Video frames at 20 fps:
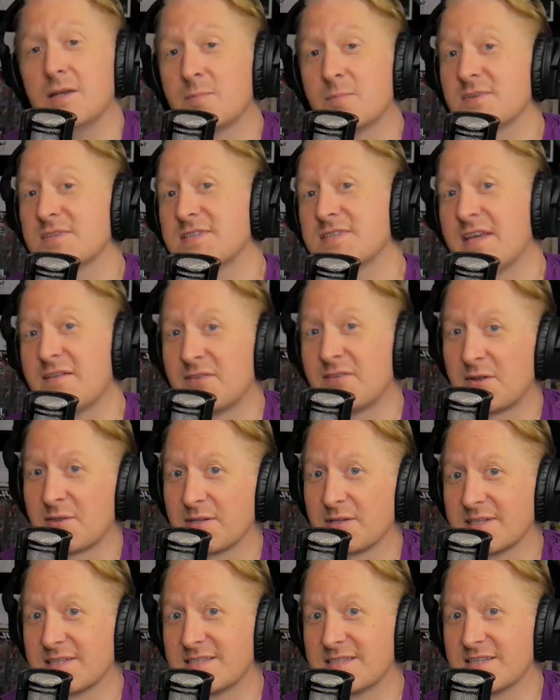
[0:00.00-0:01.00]
#7 on
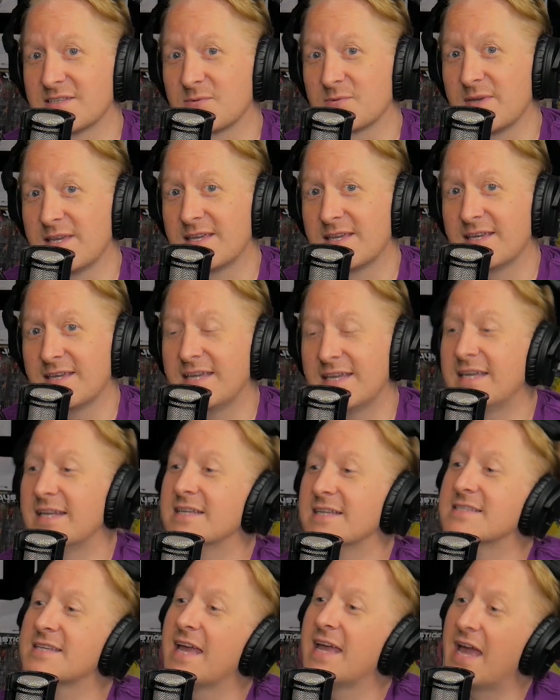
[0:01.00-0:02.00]
the list this week, it
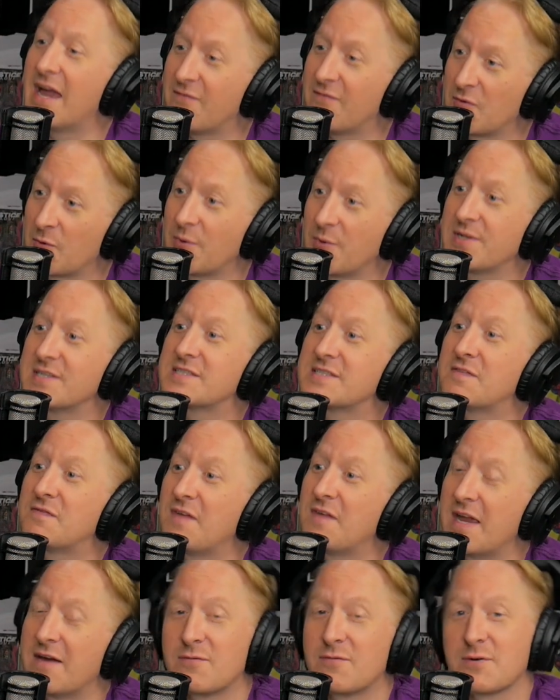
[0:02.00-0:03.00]
is everyone's
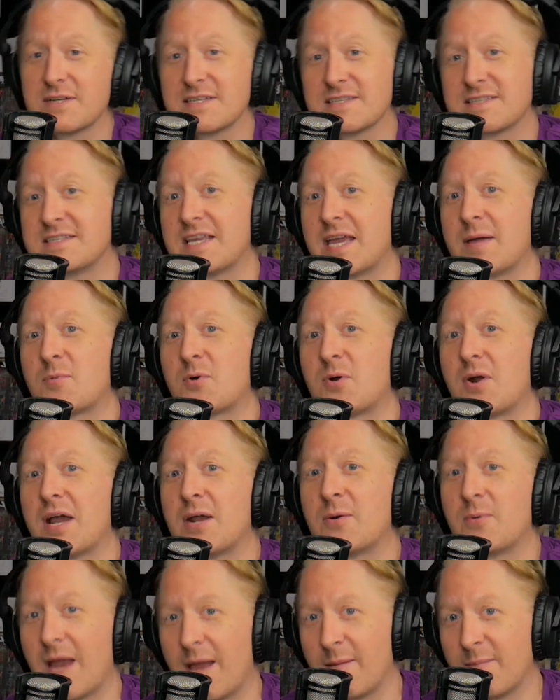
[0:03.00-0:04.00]
favorite Samurai
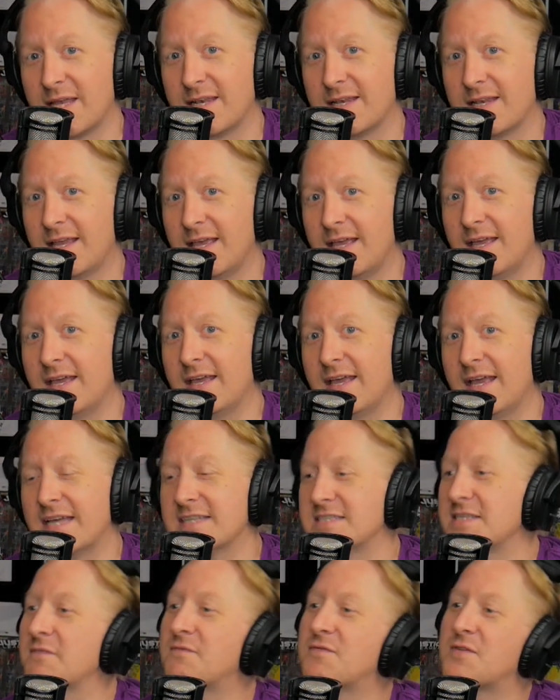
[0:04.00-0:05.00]
Rabbit.
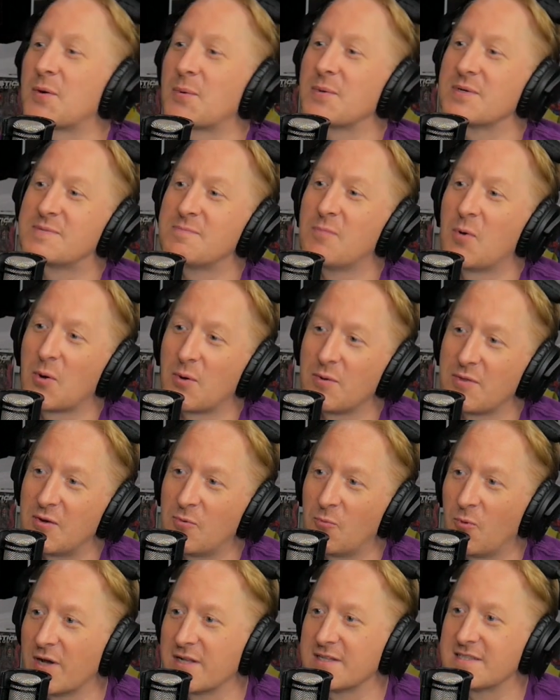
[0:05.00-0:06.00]
As if there was more
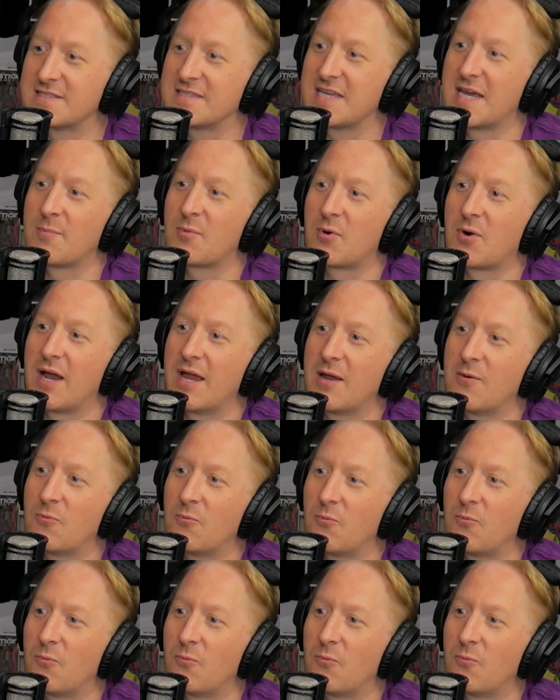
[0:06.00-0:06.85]
than one Samurai.